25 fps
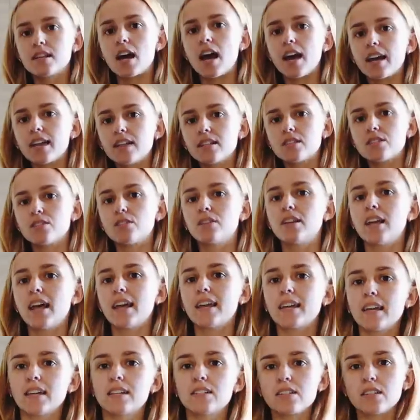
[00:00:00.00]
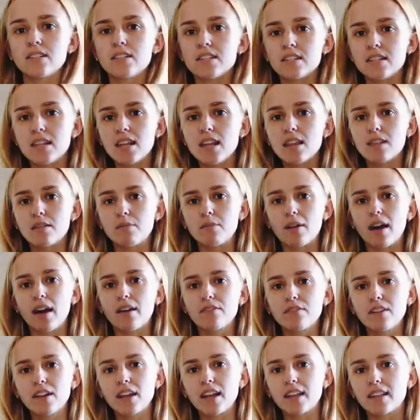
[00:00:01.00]
tights or leggings underneath, and I
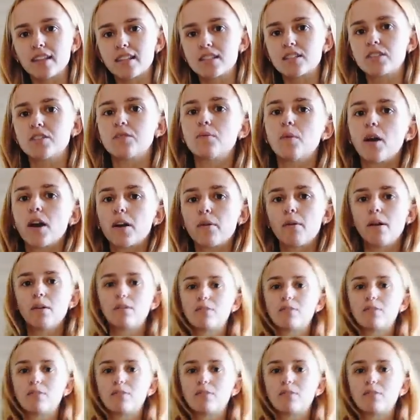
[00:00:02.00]
feel like this could work well